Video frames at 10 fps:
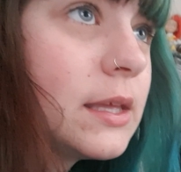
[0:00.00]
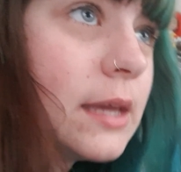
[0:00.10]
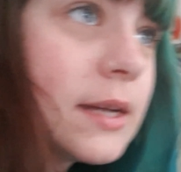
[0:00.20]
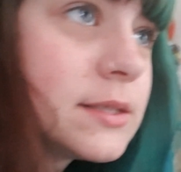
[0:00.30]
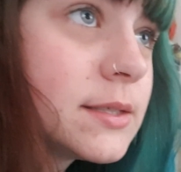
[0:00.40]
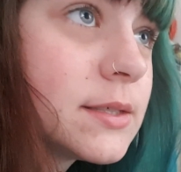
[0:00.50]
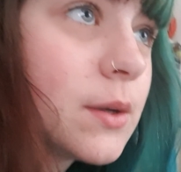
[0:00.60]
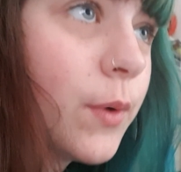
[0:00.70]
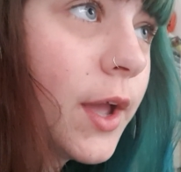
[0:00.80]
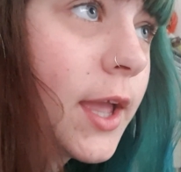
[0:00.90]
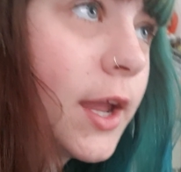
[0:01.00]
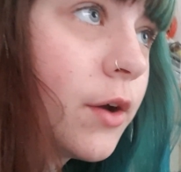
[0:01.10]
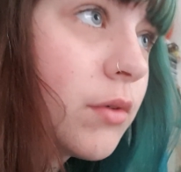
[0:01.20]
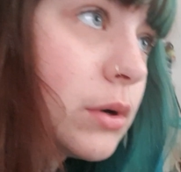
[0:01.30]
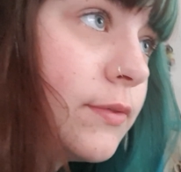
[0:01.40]
Yes, we are getting
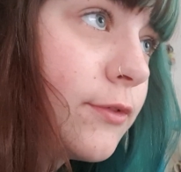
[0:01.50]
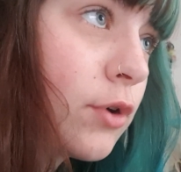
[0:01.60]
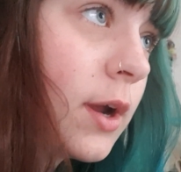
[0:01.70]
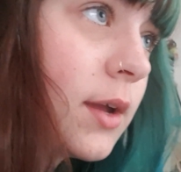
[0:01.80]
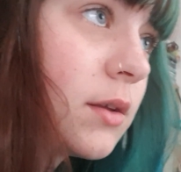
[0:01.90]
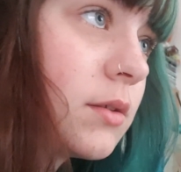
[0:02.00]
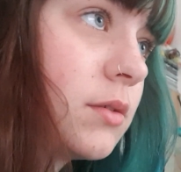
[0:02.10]
a roof for it.